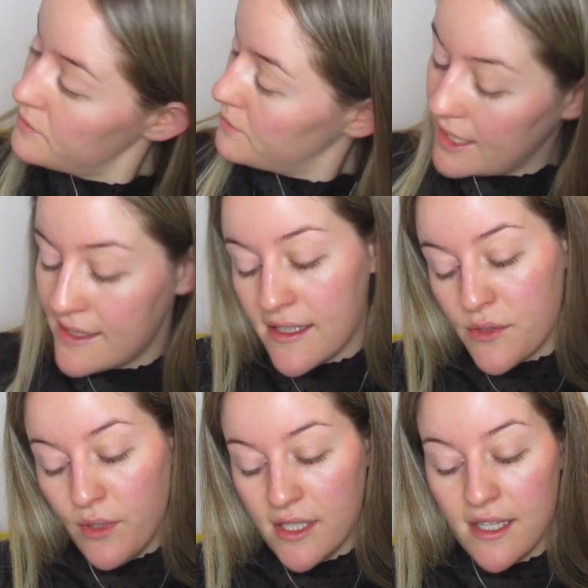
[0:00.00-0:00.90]
Because
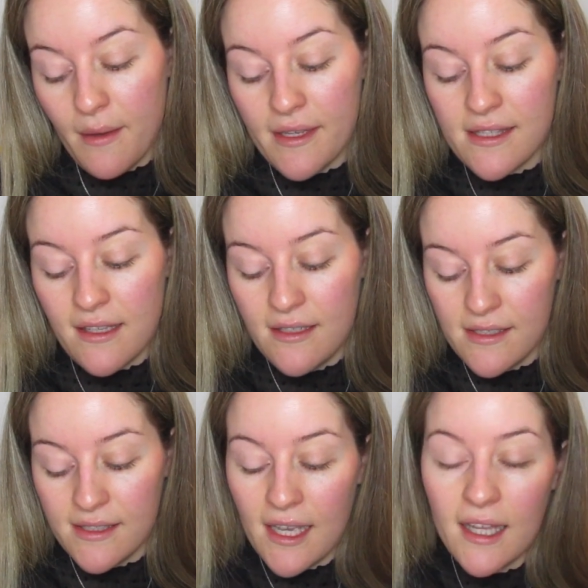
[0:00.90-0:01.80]
it's winter, my skin
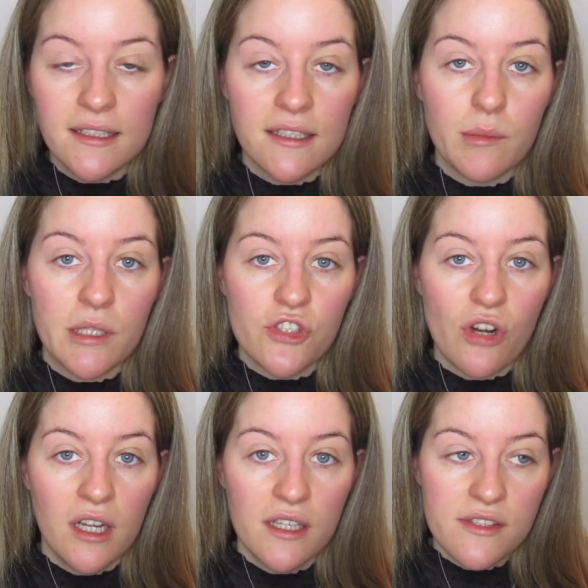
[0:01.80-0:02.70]
does get a little bit
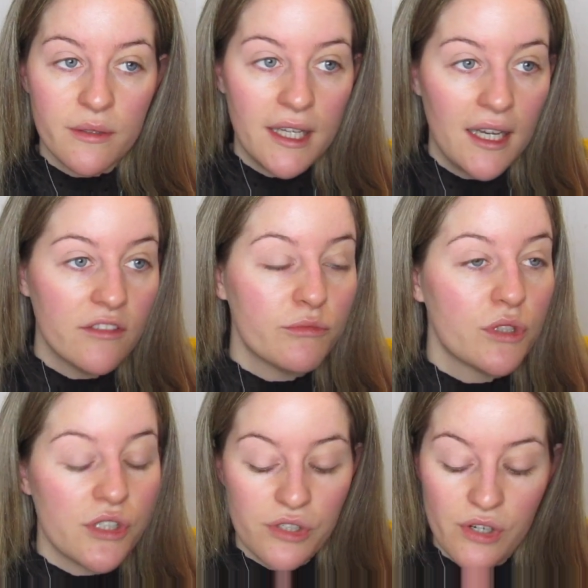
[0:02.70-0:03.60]
drier, so I have
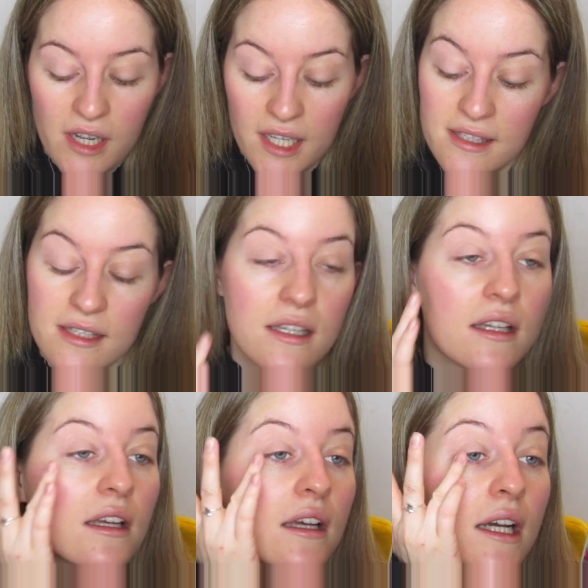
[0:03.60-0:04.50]
moisturised.
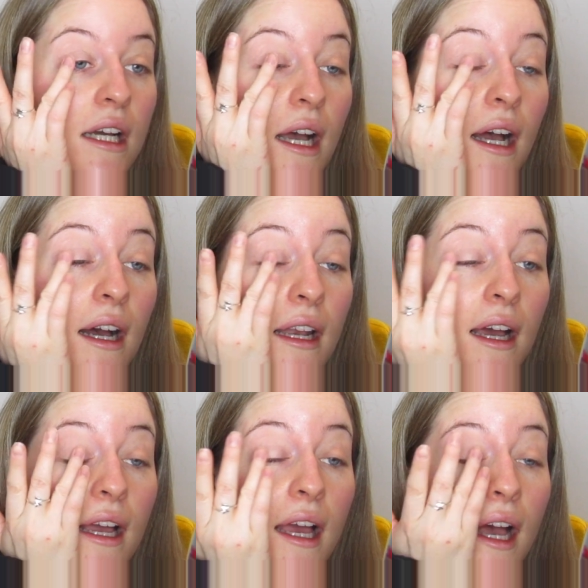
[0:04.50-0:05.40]
And
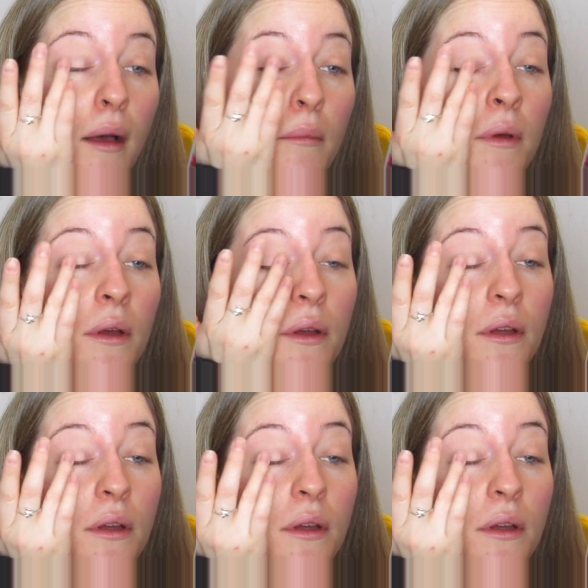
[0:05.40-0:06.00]
I am